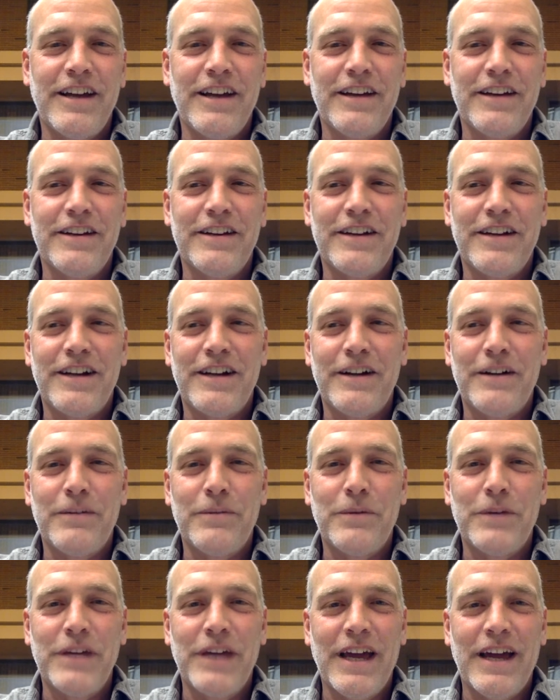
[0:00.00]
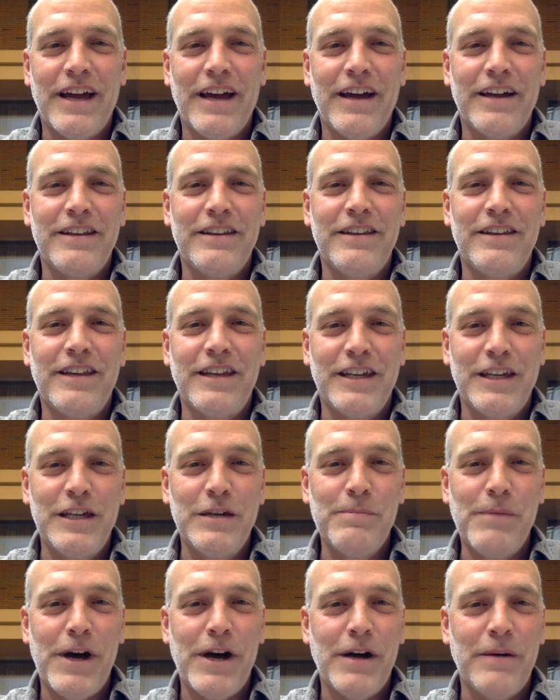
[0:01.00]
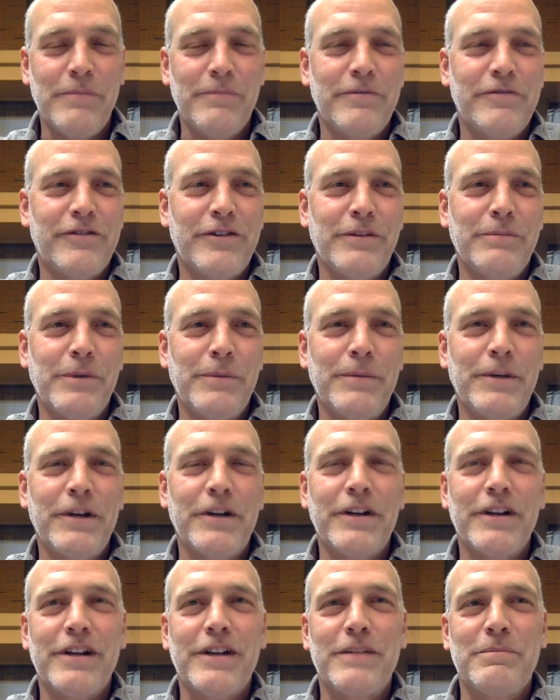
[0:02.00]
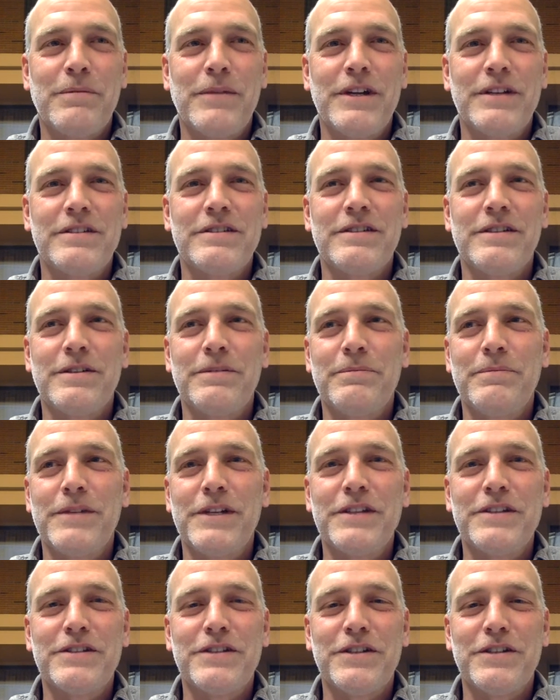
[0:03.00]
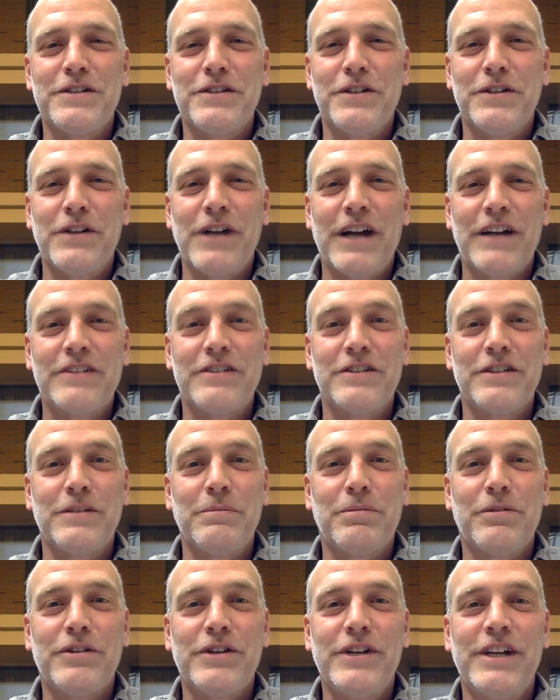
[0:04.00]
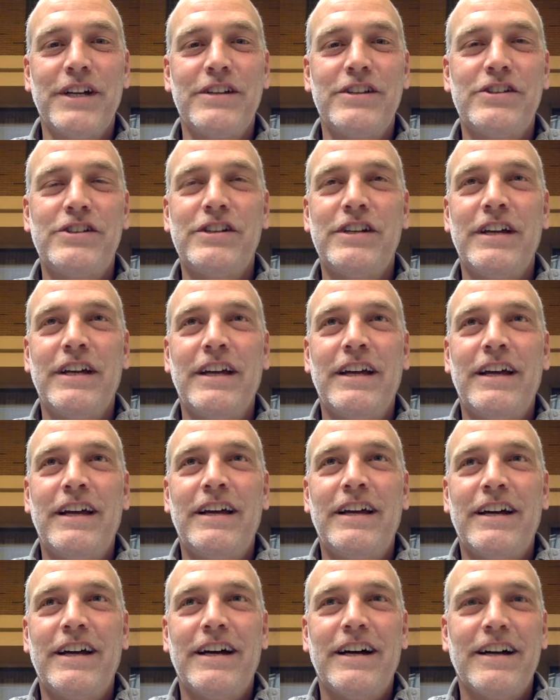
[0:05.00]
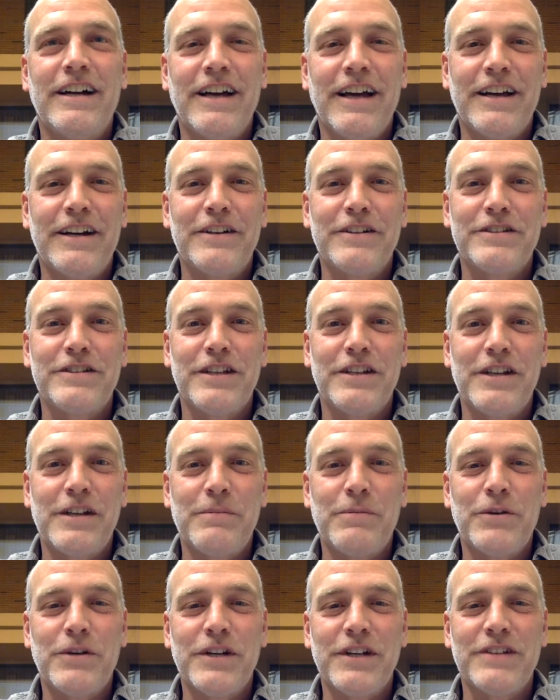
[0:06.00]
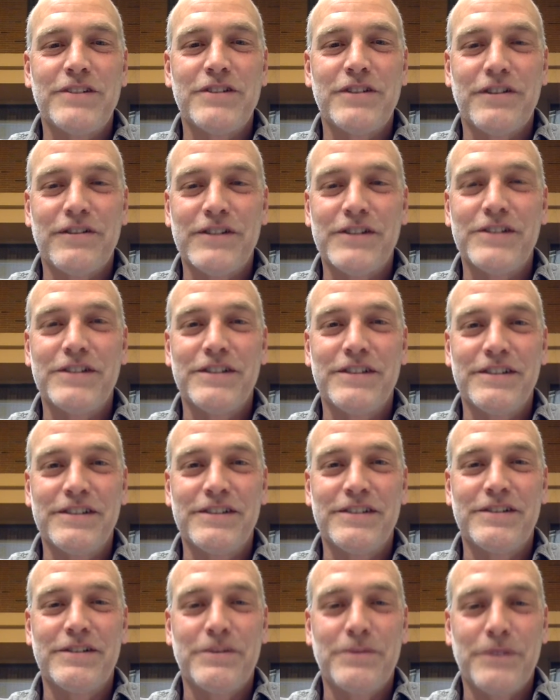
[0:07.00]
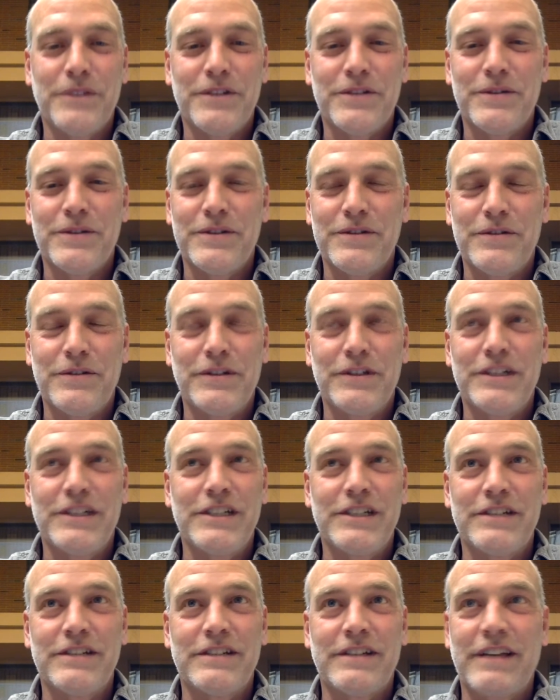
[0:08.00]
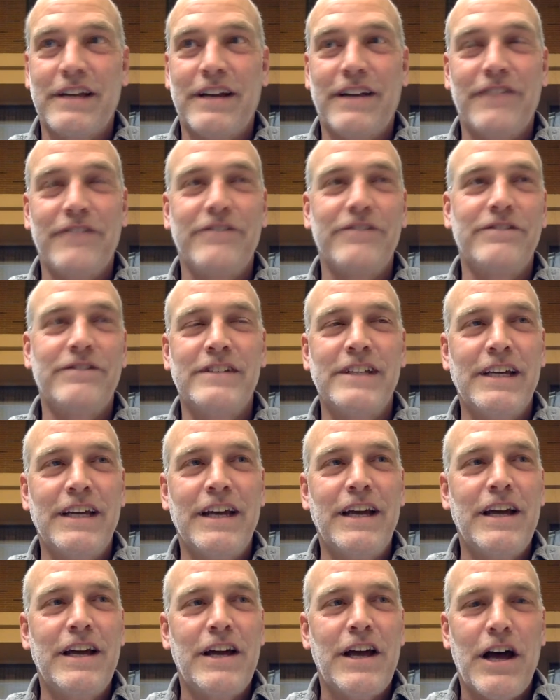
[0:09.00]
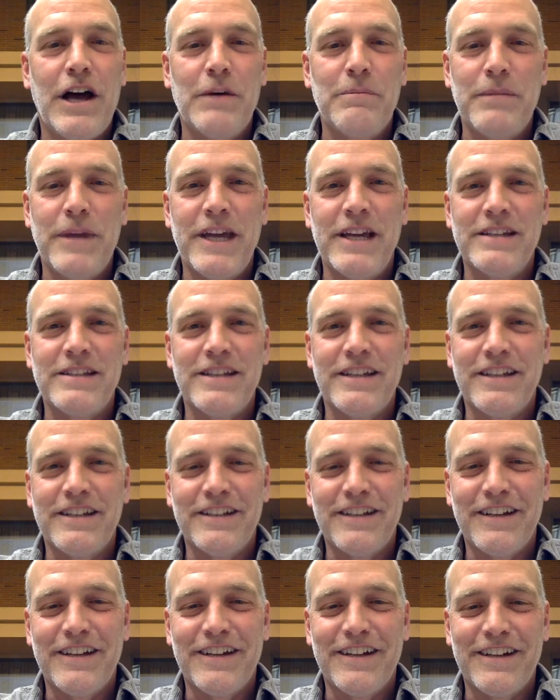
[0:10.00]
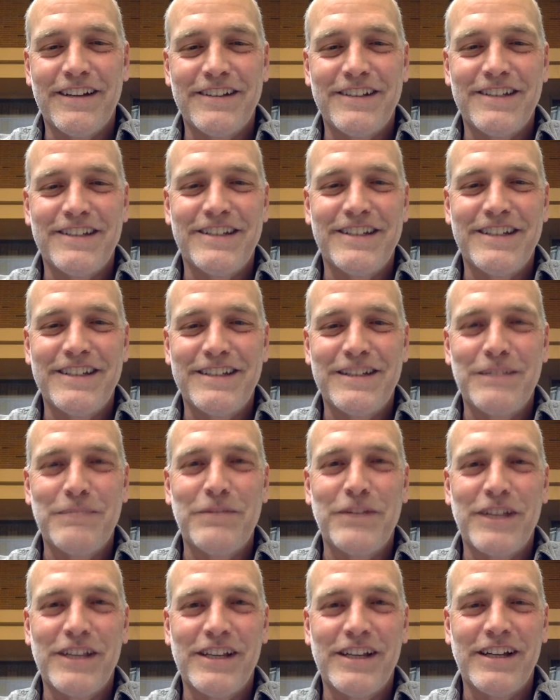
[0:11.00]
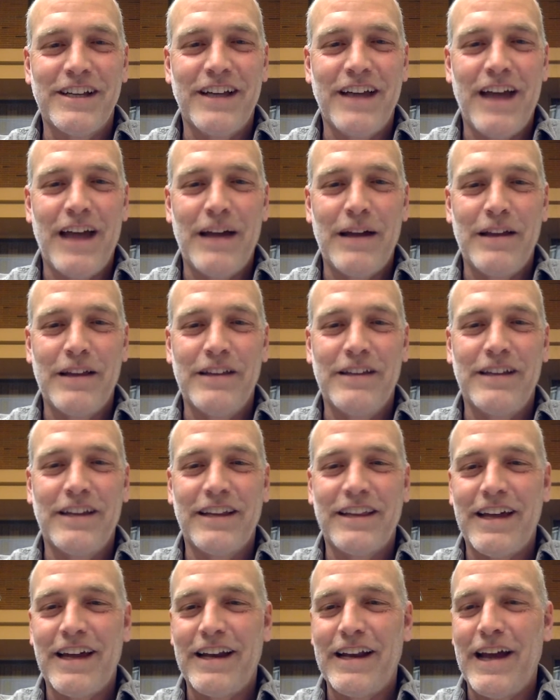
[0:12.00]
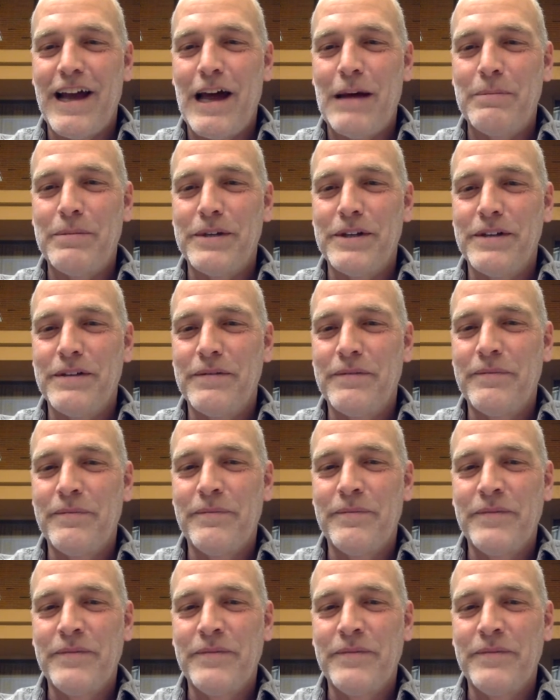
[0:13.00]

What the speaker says: and we had the Imam from American Muslim Institute actually preach at our Sunday morning services, which was really just kind of amazing to see something like that happen.